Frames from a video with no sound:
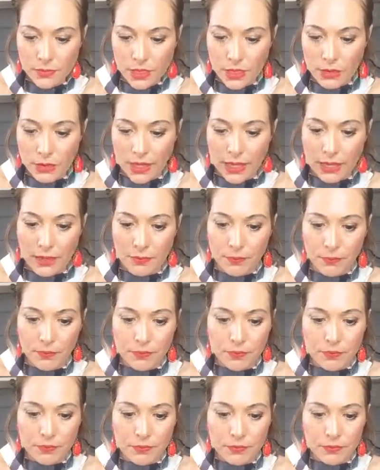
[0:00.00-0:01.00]
Okay.
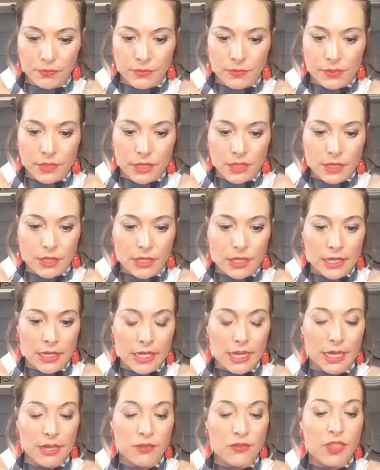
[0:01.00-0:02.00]

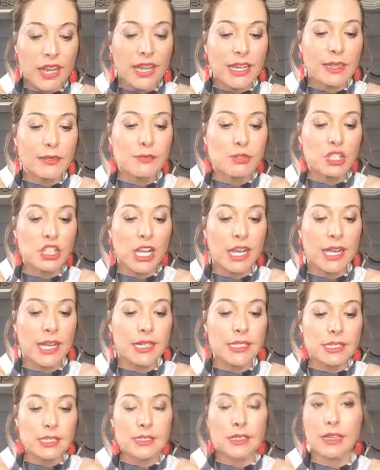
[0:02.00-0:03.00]
If they
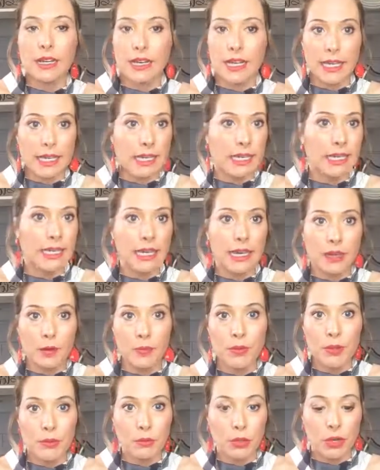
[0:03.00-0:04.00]
object, again,
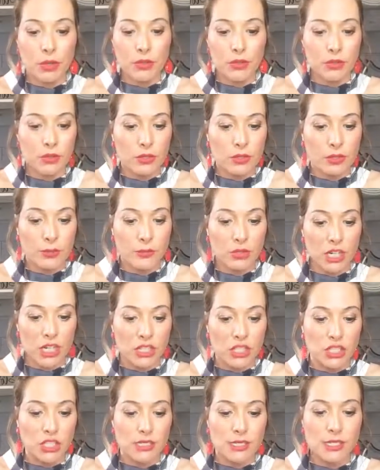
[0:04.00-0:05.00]
help them work through their
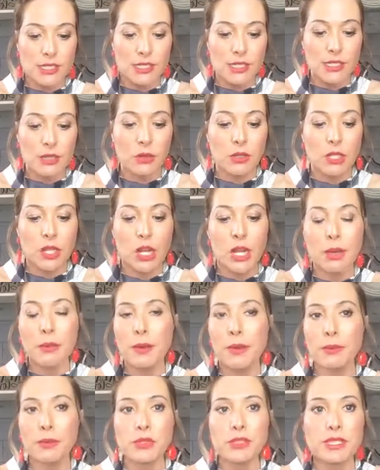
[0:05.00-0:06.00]
objections. So a lot of
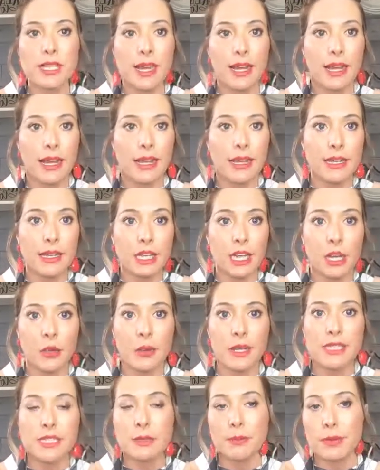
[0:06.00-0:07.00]
people say,
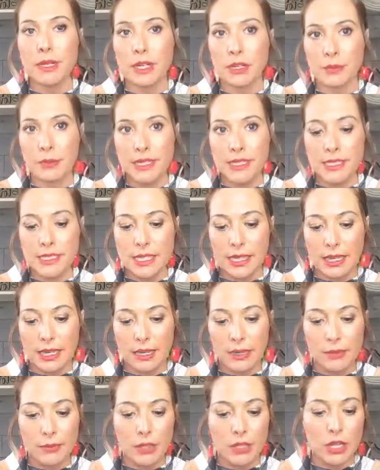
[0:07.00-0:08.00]
it's a pyramid
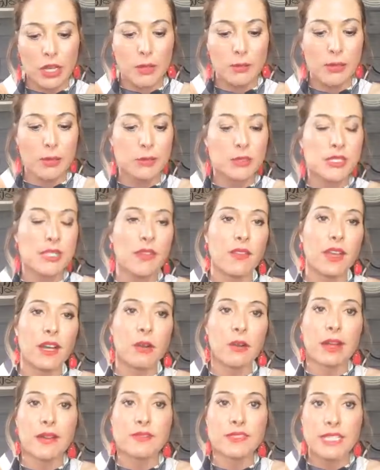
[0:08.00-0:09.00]
scheme. A lot of people say they
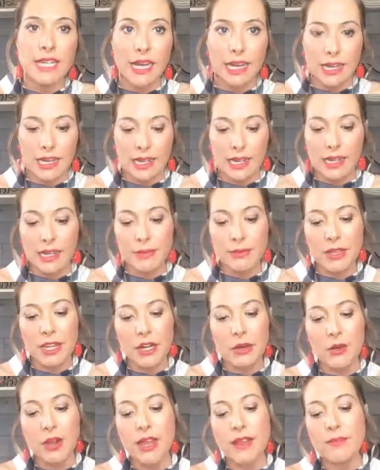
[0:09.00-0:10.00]
don't have time. They
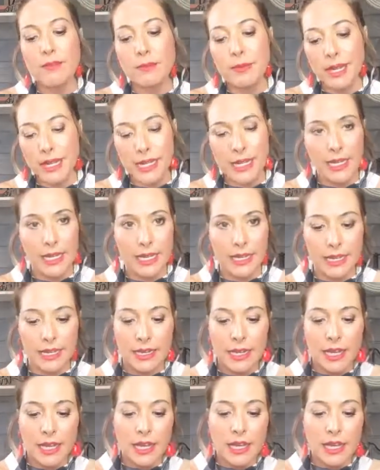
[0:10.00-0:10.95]
don't have money.